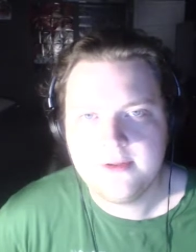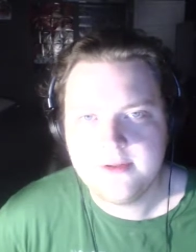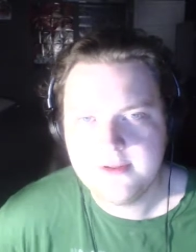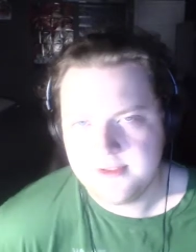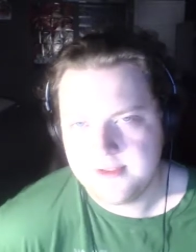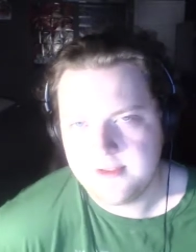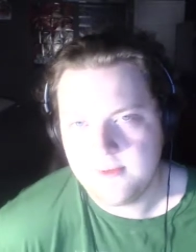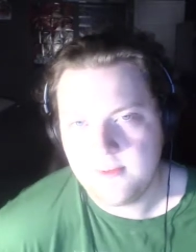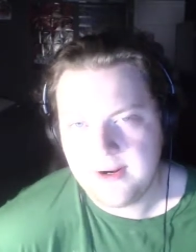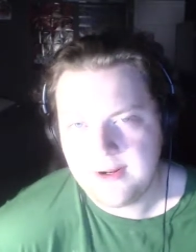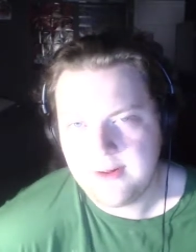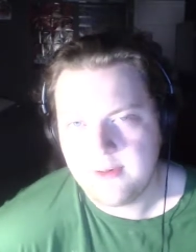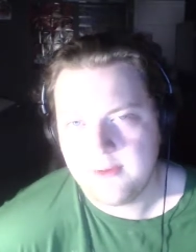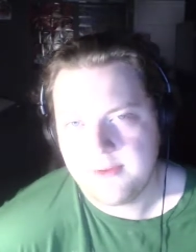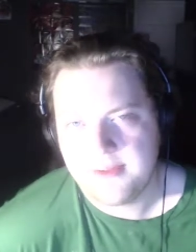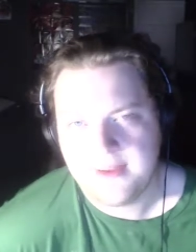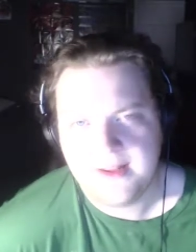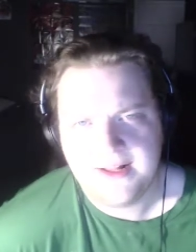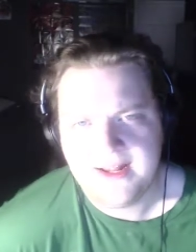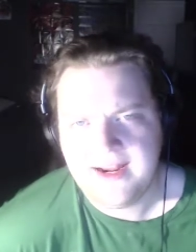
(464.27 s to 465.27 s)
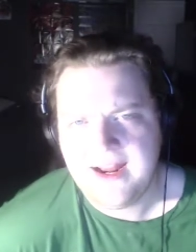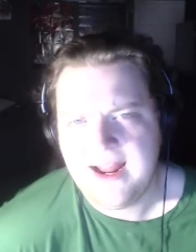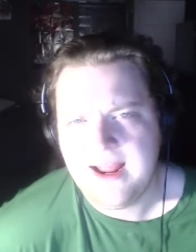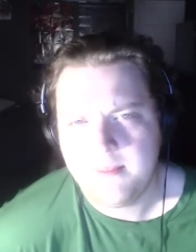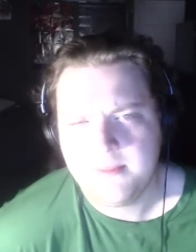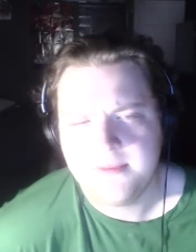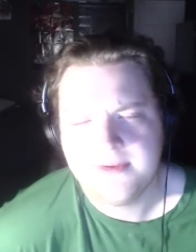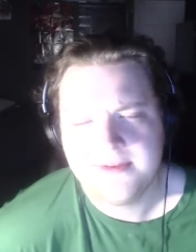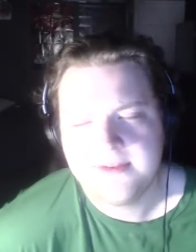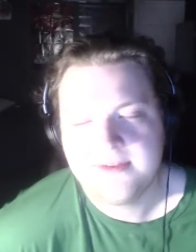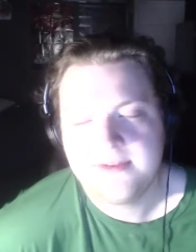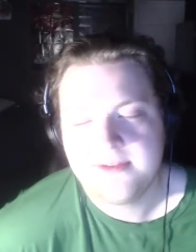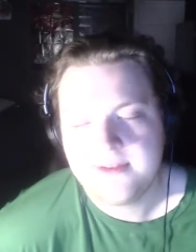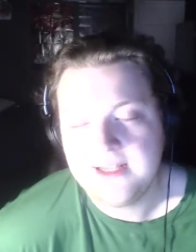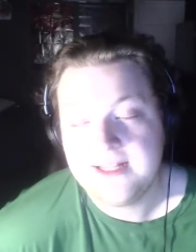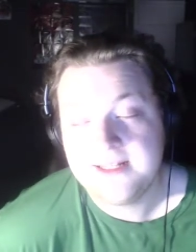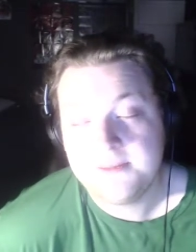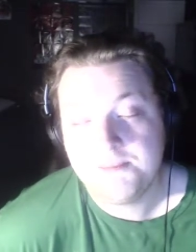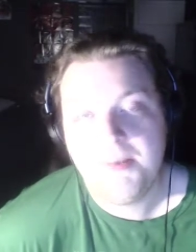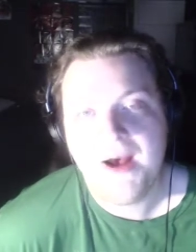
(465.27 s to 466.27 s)
This is a regular thing that happens. It's,
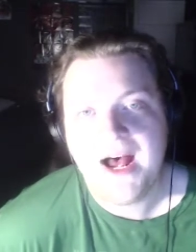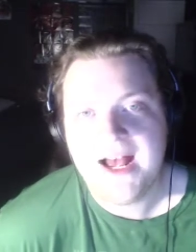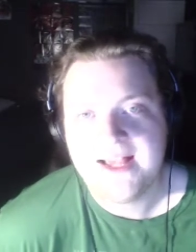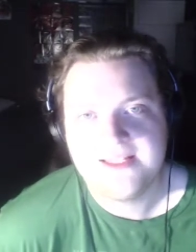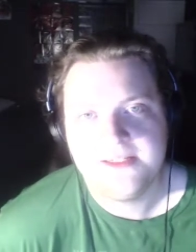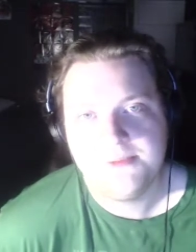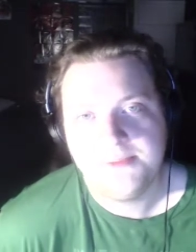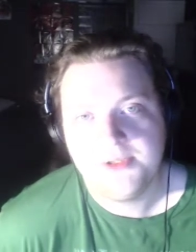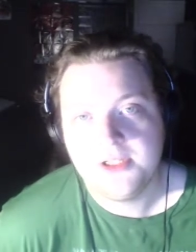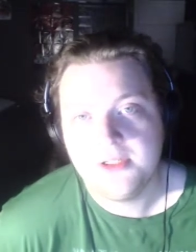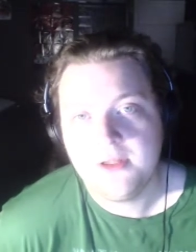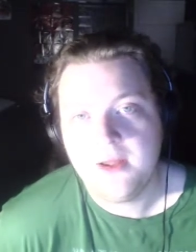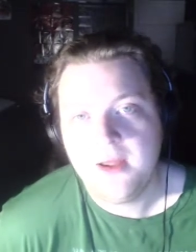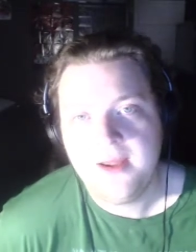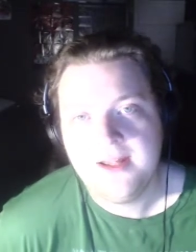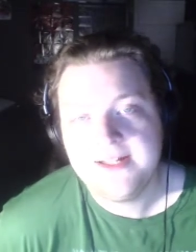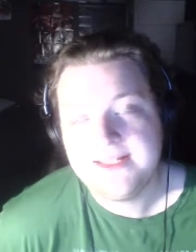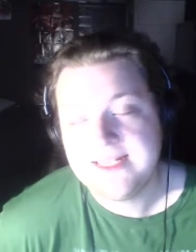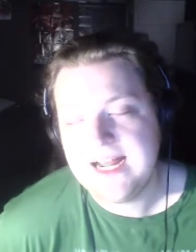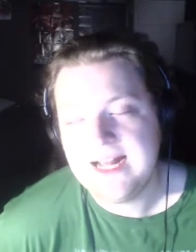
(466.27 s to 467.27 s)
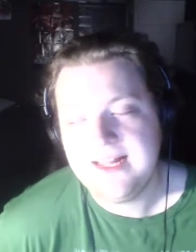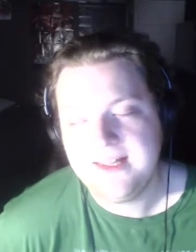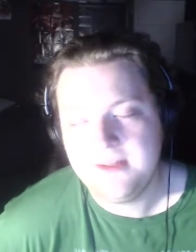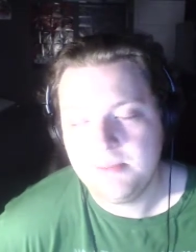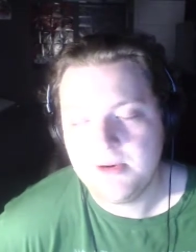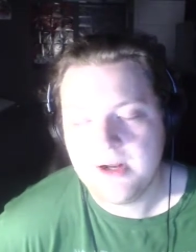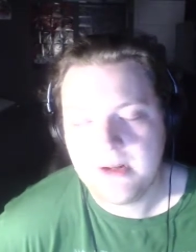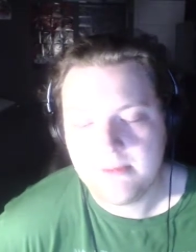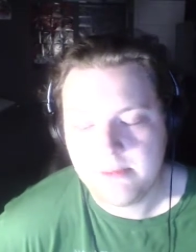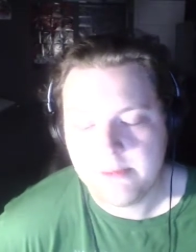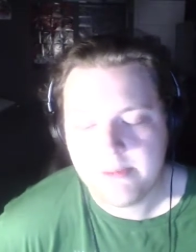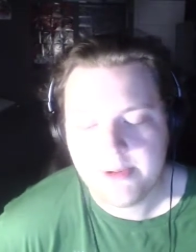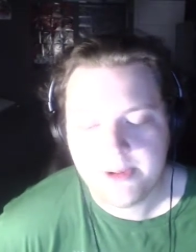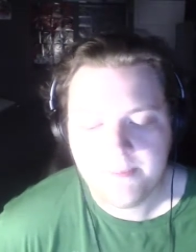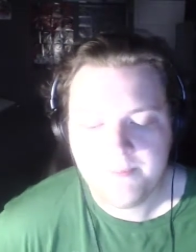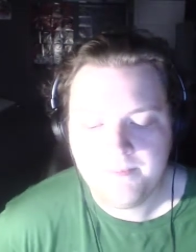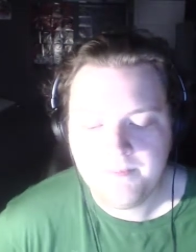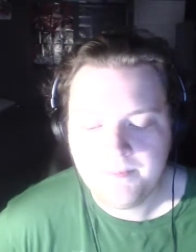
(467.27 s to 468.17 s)
it's possible. It's highly probable.